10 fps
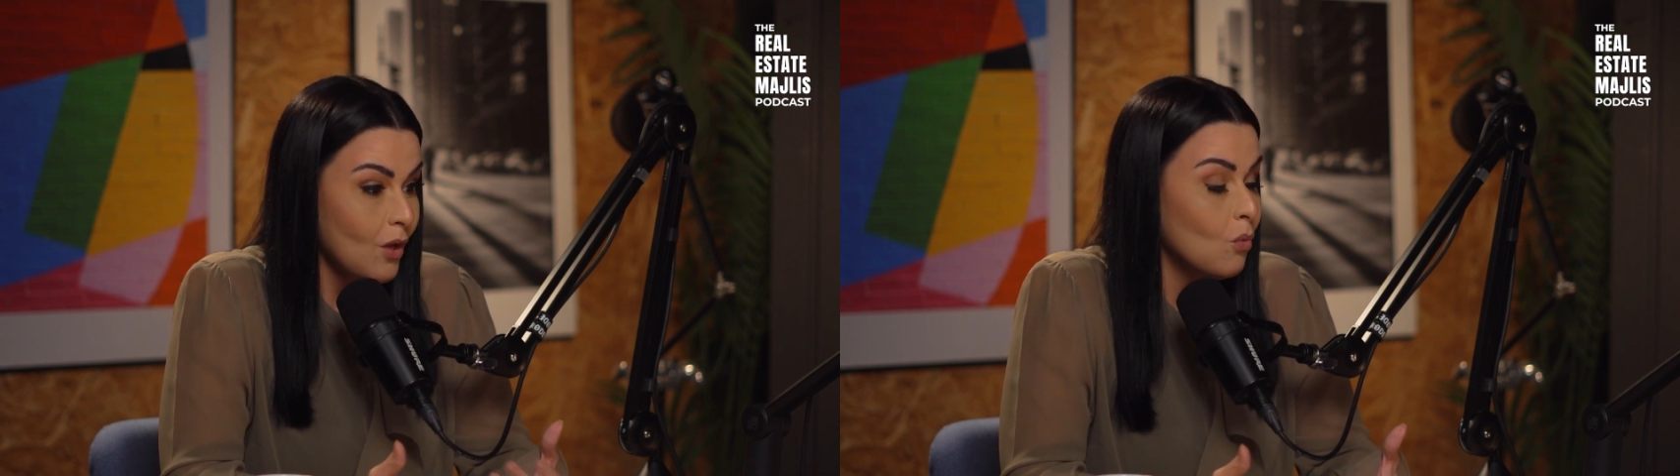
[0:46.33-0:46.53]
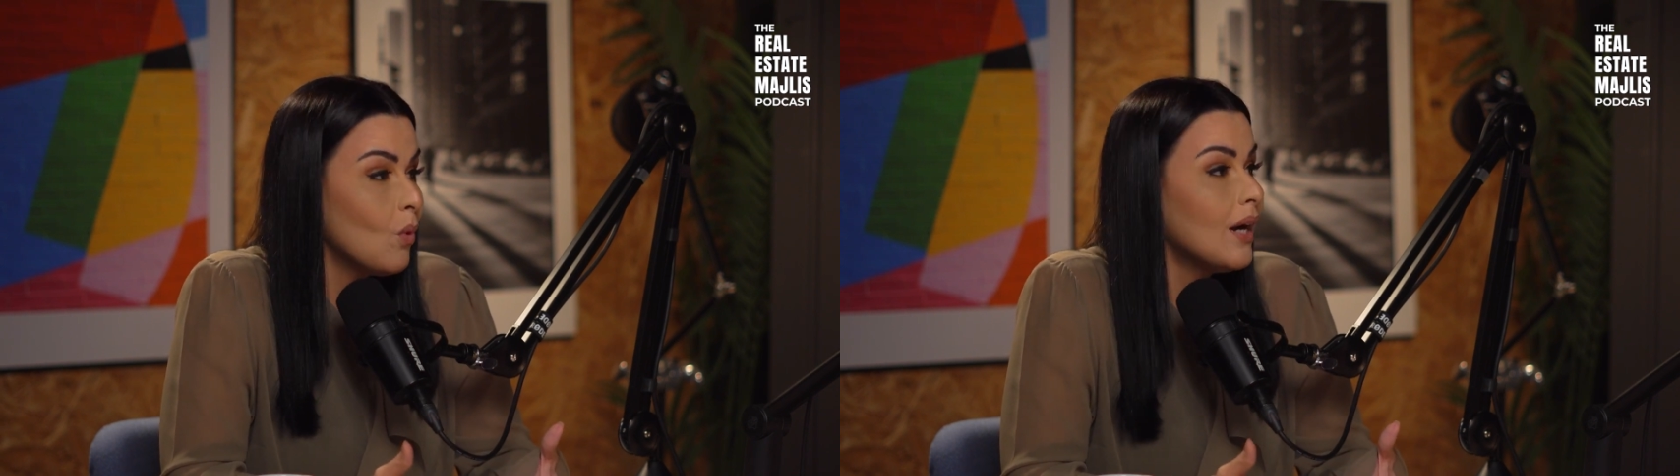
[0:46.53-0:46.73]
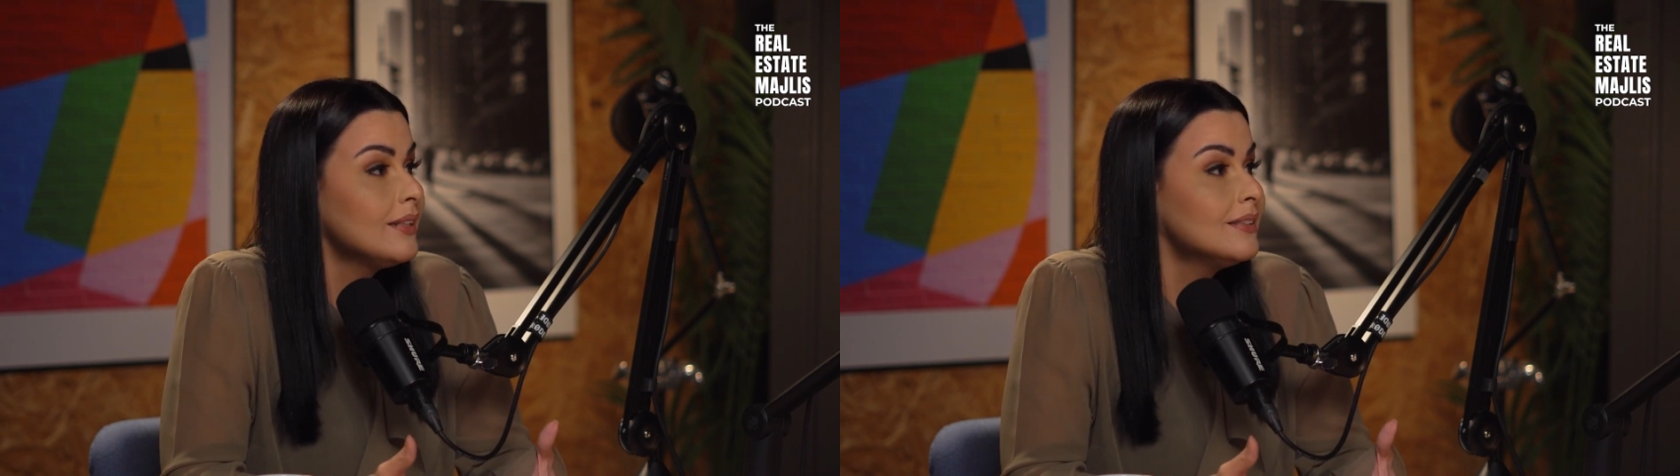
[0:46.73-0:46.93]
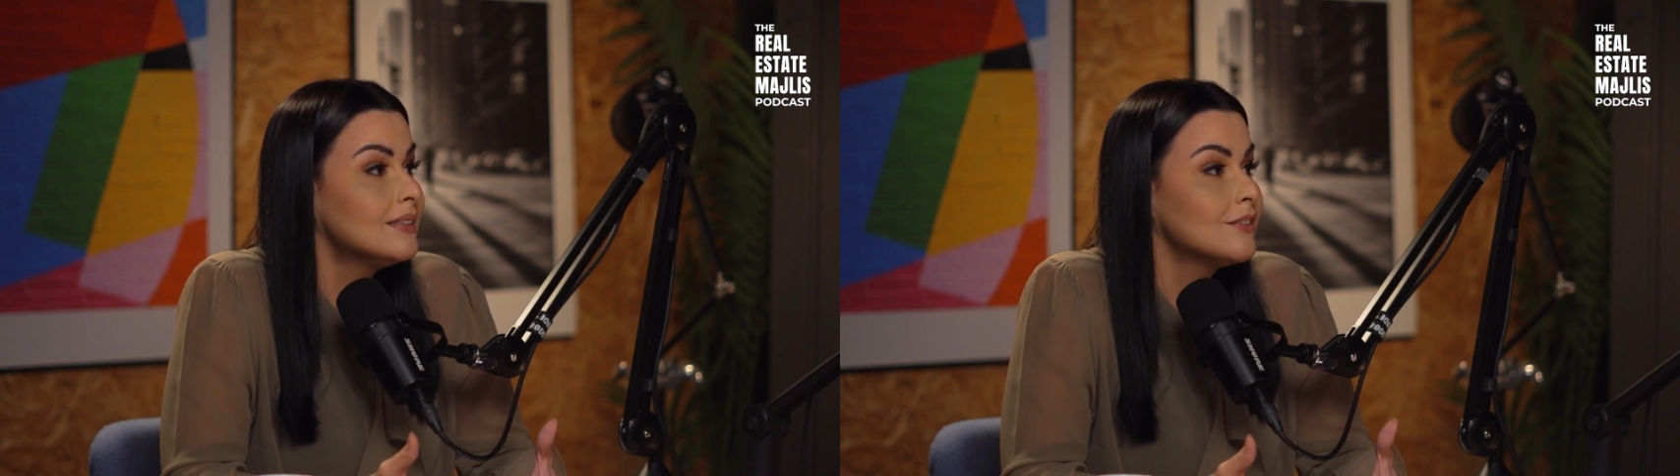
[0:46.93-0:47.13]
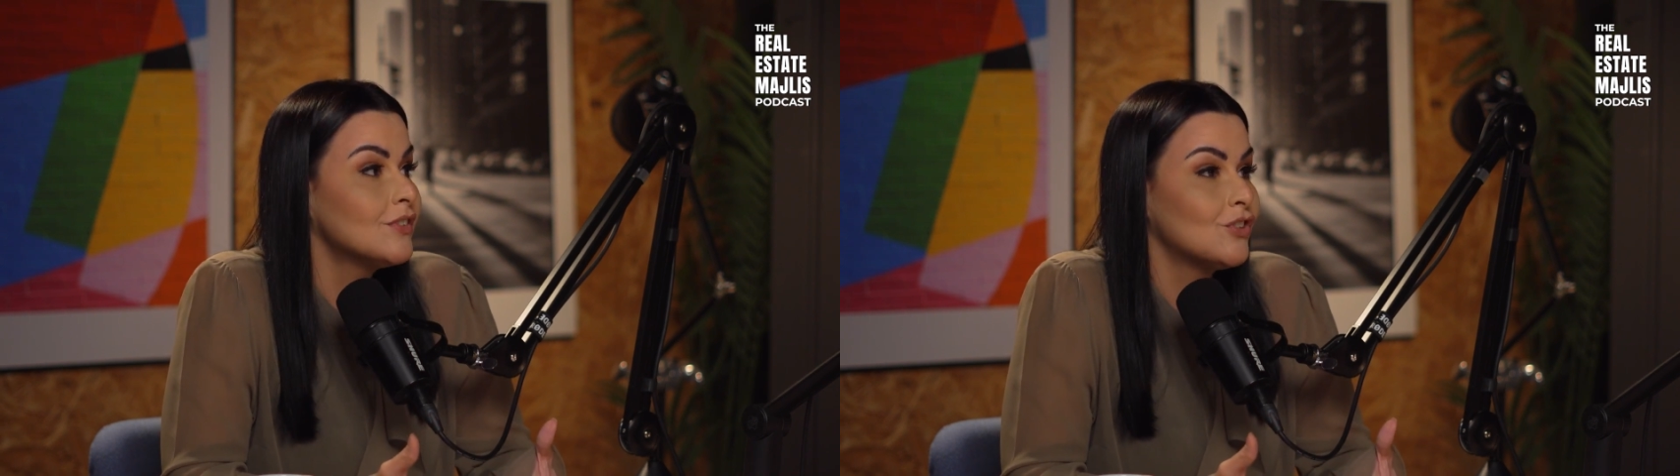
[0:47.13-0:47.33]
why the
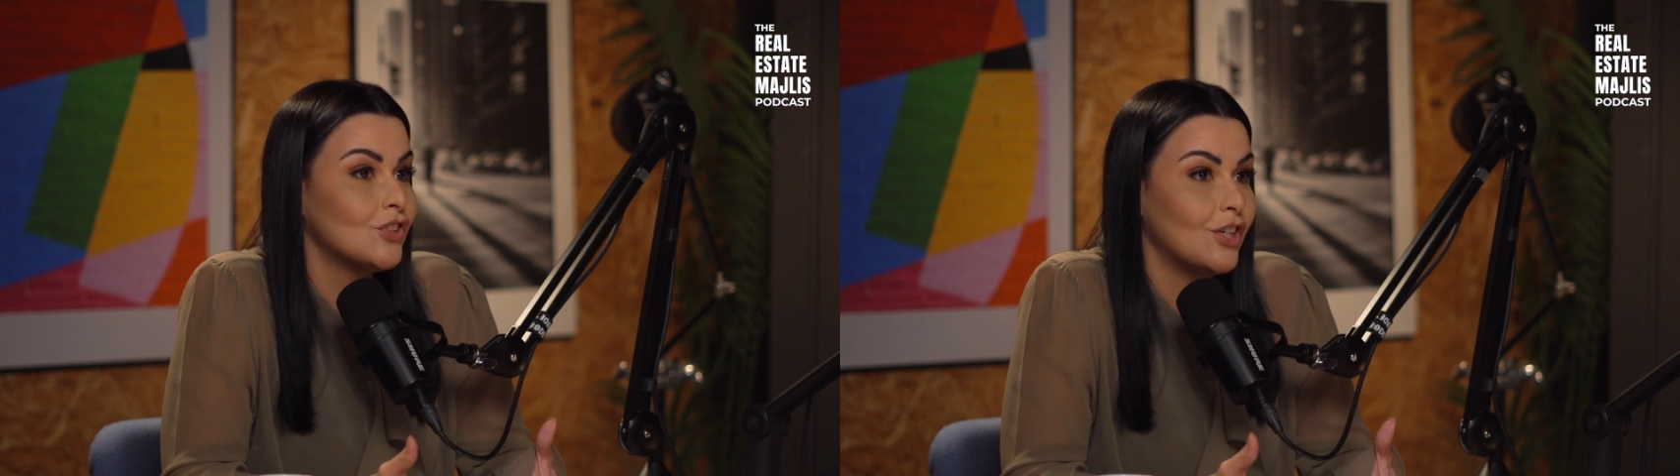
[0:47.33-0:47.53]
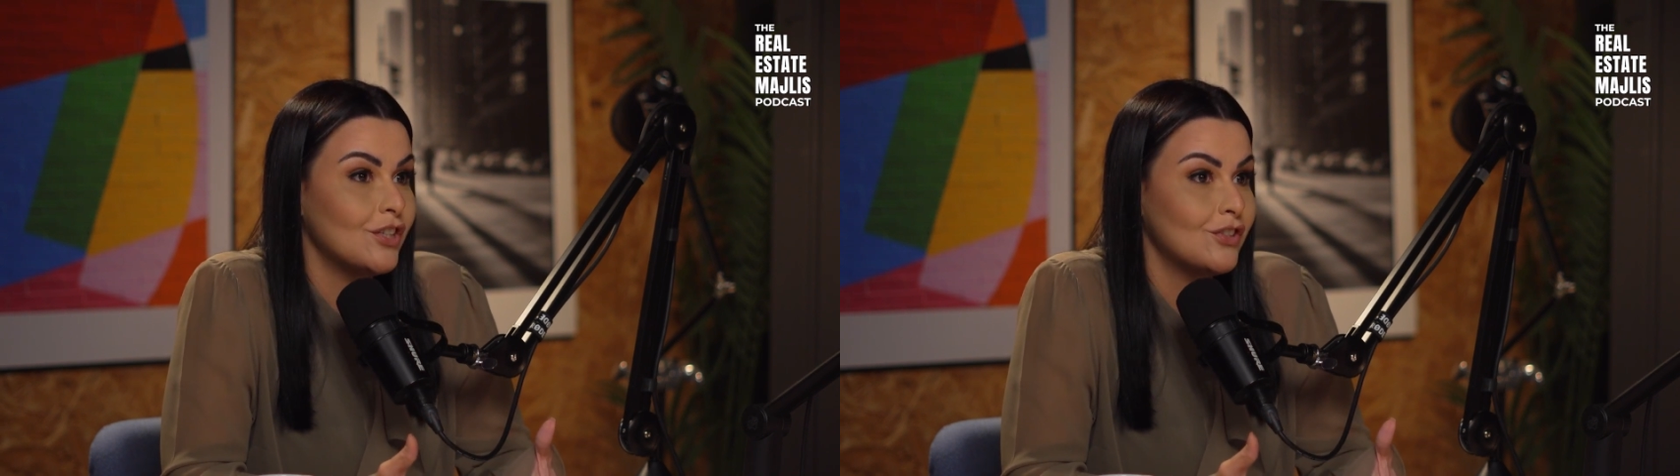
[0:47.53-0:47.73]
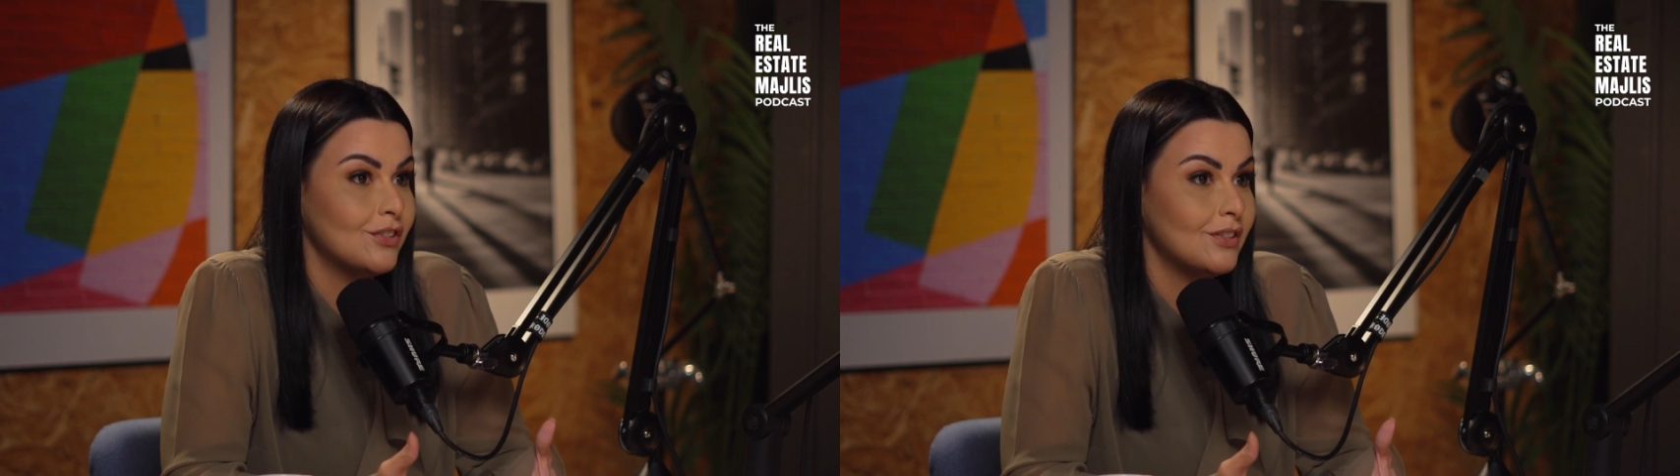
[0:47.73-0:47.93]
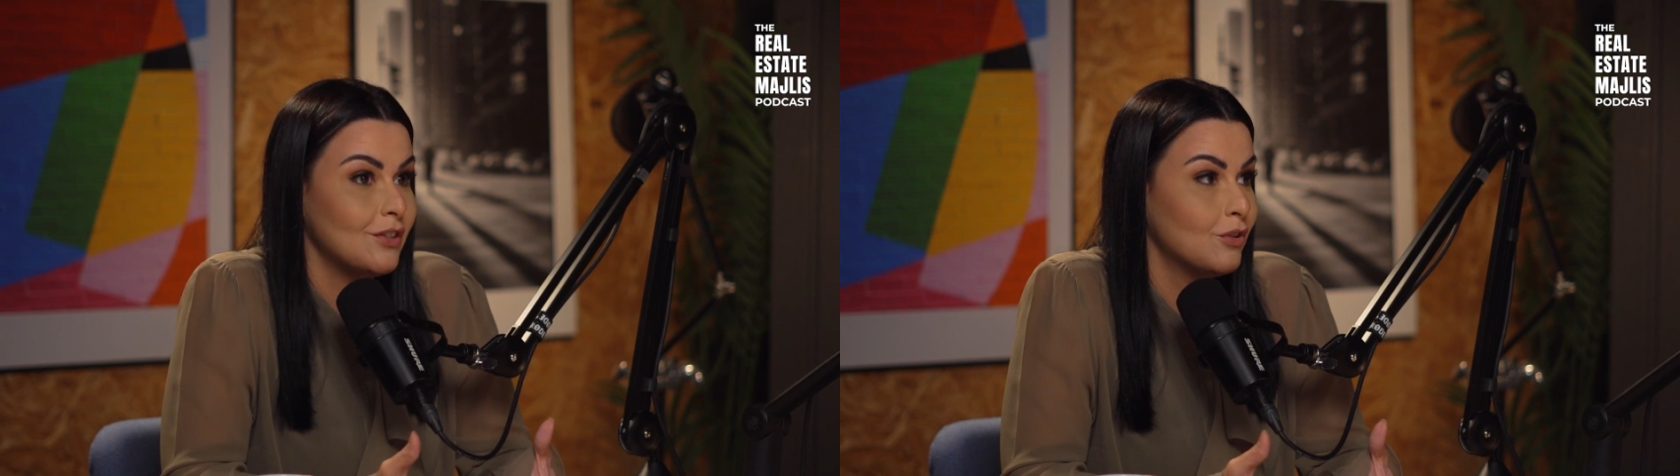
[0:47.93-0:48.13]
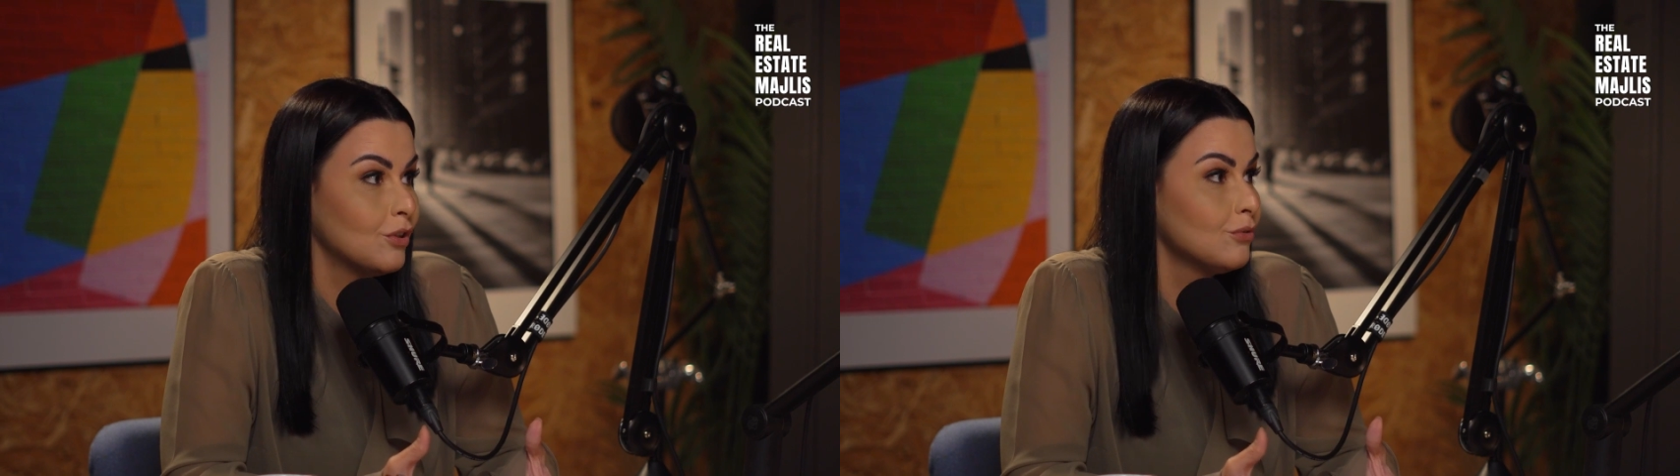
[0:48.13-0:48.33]
service charges
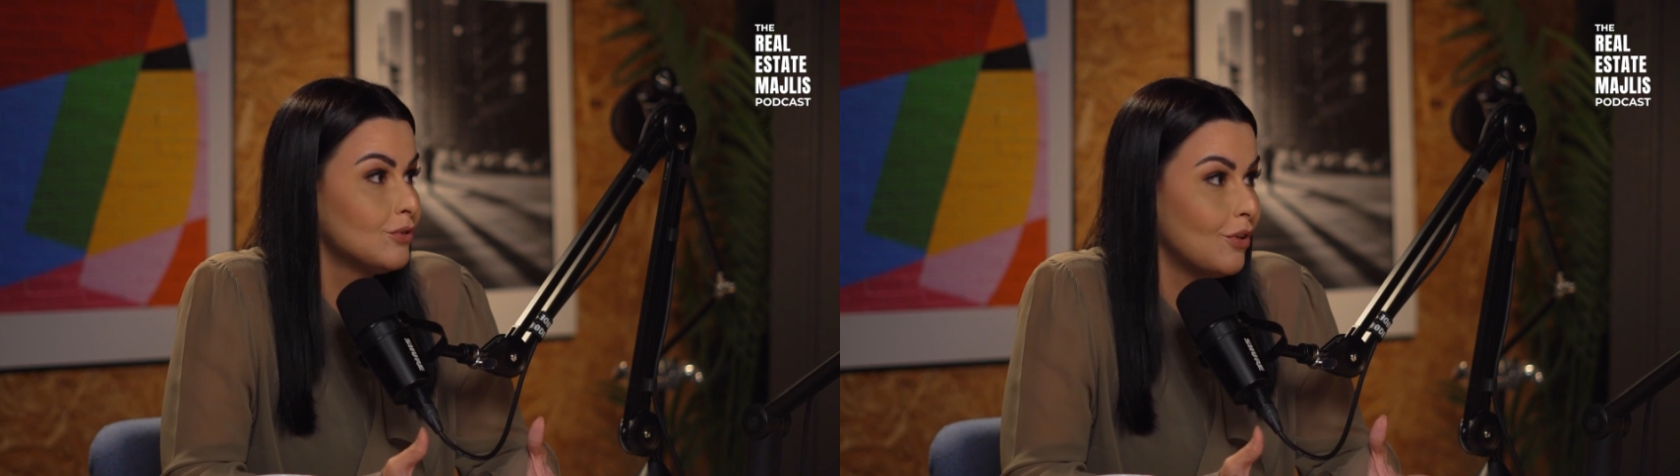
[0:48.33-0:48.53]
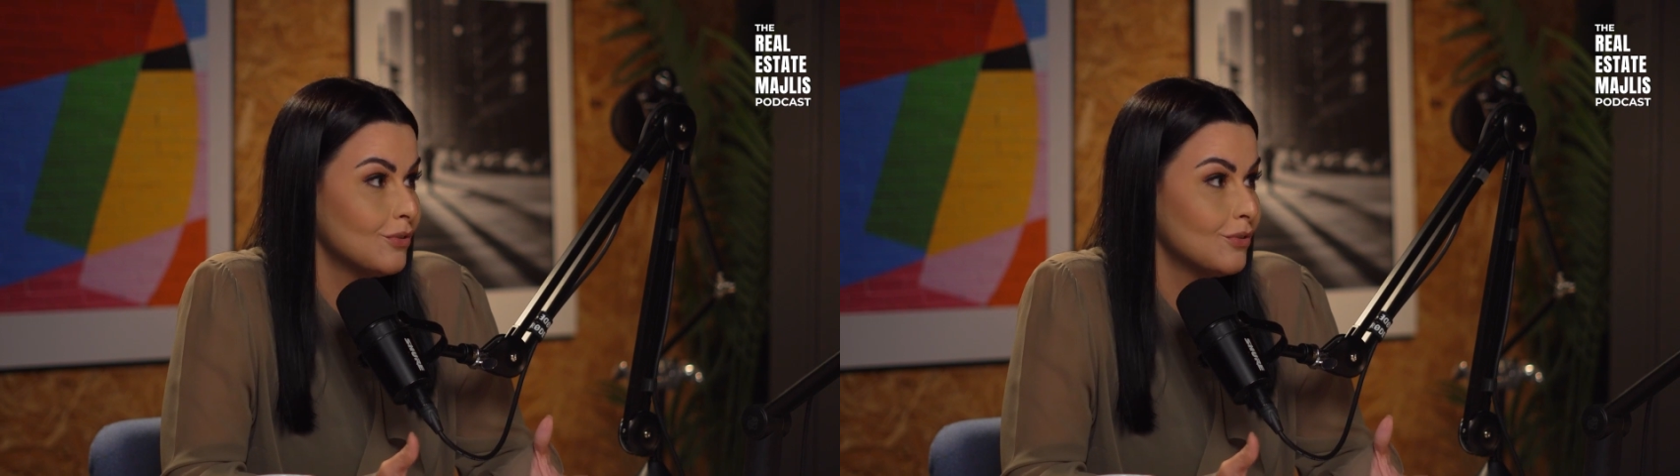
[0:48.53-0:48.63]
include